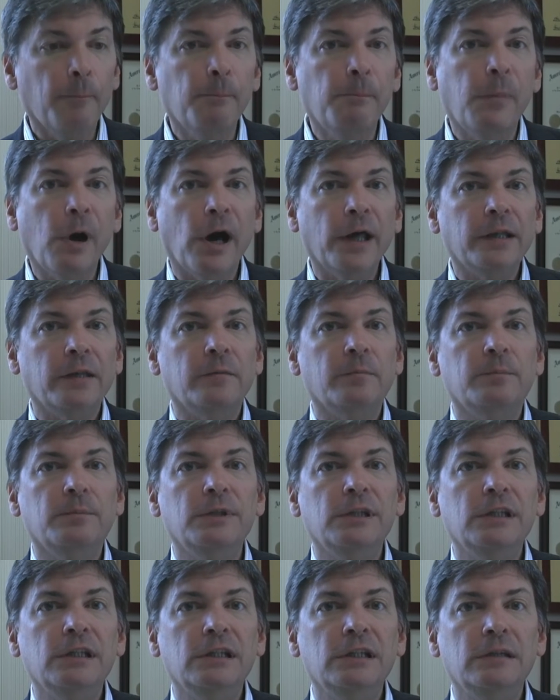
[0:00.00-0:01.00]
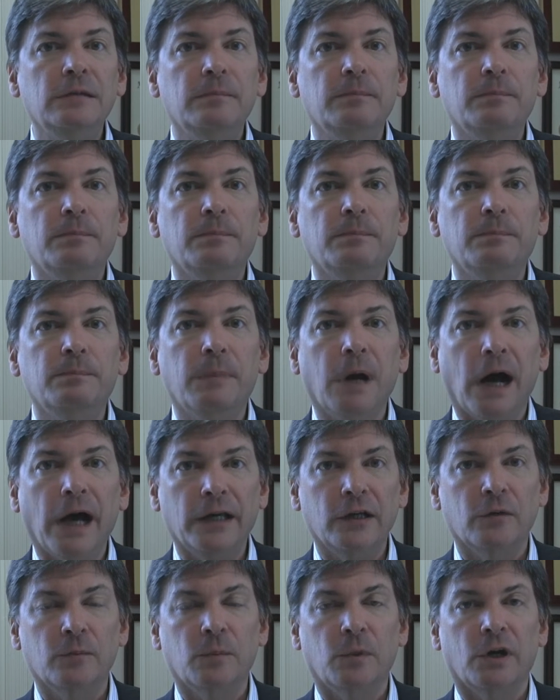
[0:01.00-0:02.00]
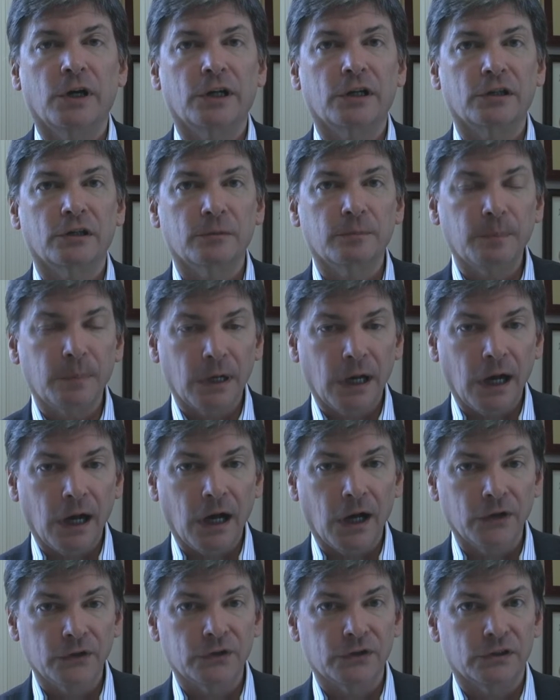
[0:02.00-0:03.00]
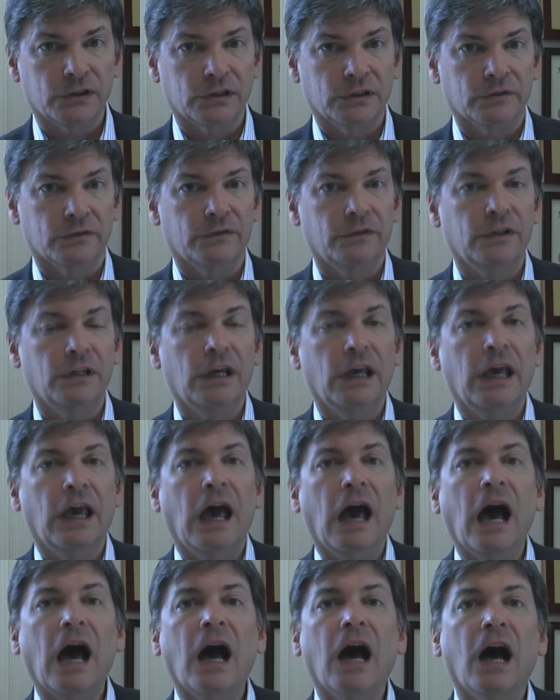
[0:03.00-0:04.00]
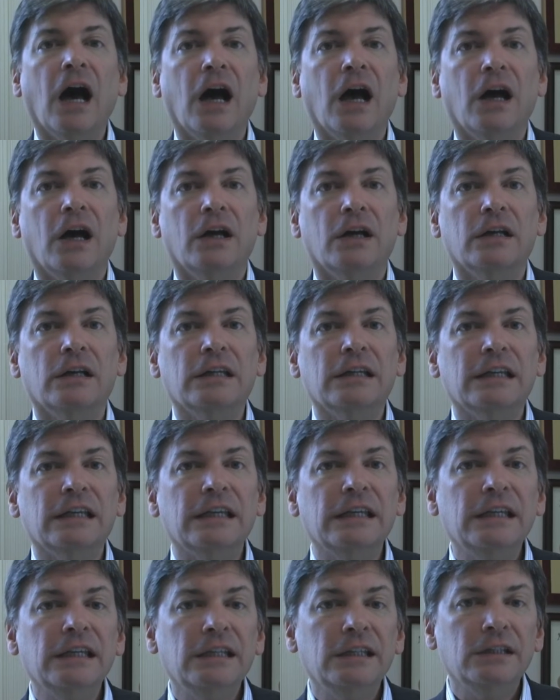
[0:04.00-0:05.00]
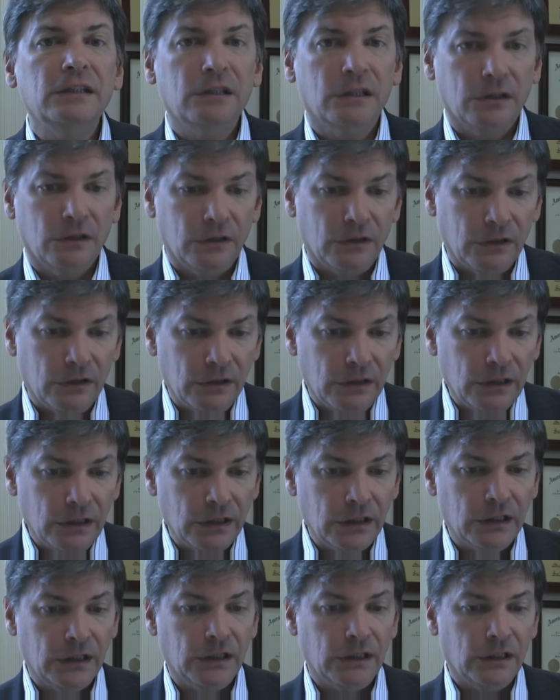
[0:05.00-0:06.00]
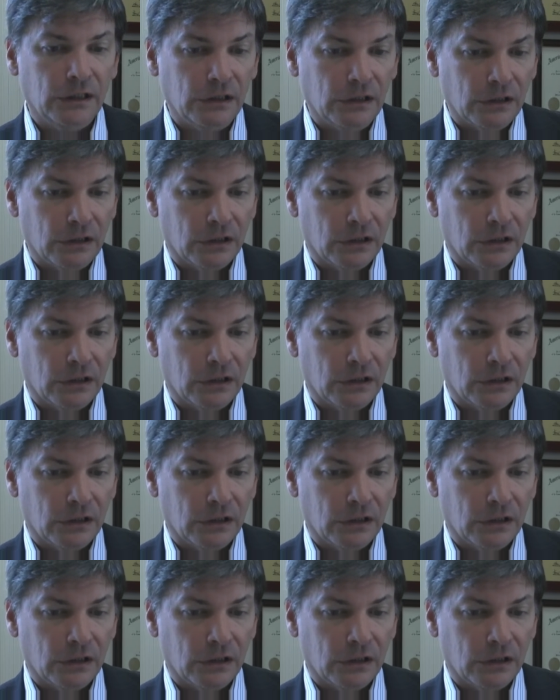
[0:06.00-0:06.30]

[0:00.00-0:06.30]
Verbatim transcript: but be biomarker positive uh, in the